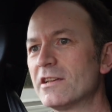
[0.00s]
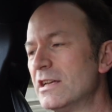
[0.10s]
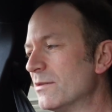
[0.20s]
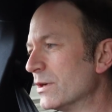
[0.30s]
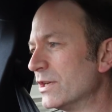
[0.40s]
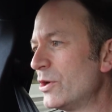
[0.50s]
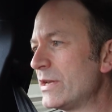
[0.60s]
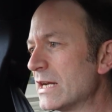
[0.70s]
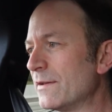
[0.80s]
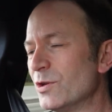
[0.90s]
But no
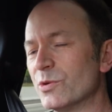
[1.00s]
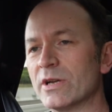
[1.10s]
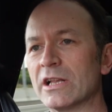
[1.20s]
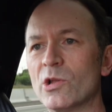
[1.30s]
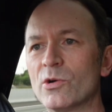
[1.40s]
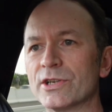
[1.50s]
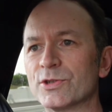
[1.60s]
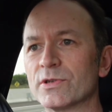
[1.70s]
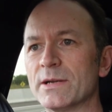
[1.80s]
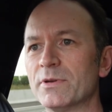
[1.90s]
doubt if you're doing a longer
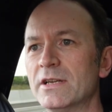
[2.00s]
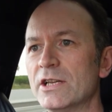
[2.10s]
trip,